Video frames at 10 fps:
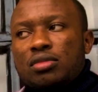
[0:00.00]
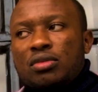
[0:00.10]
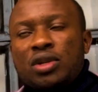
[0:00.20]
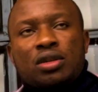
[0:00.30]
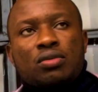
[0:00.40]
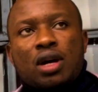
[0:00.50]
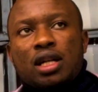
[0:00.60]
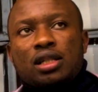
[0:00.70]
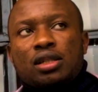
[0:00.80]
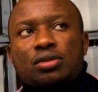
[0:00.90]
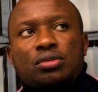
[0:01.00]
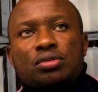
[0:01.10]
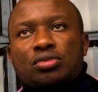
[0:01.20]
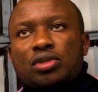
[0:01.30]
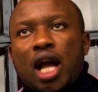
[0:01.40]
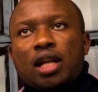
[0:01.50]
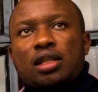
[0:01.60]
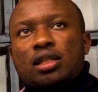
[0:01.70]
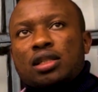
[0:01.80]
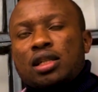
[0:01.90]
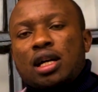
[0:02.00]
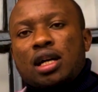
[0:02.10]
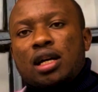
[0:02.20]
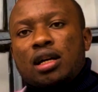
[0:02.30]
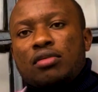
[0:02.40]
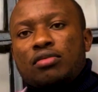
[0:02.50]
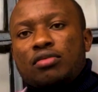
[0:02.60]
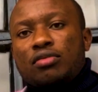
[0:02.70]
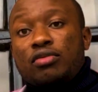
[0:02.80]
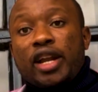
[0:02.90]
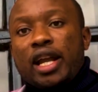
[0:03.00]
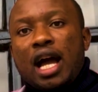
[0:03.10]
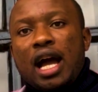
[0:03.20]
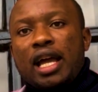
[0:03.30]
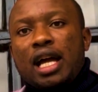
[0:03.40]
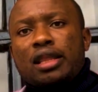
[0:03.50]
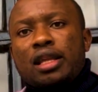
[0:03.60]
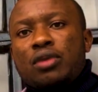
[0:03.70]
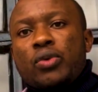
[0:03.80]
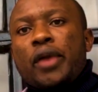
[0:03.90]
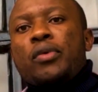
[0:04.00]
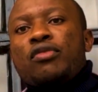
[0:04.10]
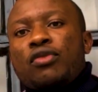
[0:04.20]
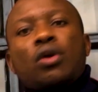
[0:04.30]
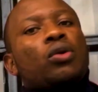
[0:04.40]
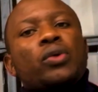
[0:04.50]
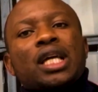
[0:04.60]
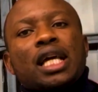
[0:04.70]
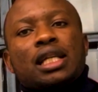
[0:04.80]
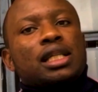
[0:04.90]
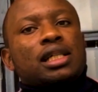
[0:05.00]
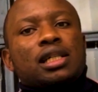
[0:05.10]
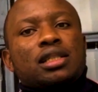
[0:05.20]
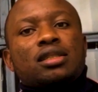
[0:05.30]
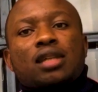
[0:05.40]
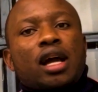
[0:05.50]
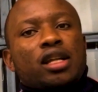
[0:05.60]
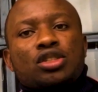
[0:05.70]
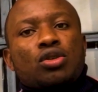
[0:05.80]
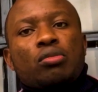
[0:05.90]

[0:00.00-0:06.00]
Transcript: we want to start very high, and then when we fall we get discouraged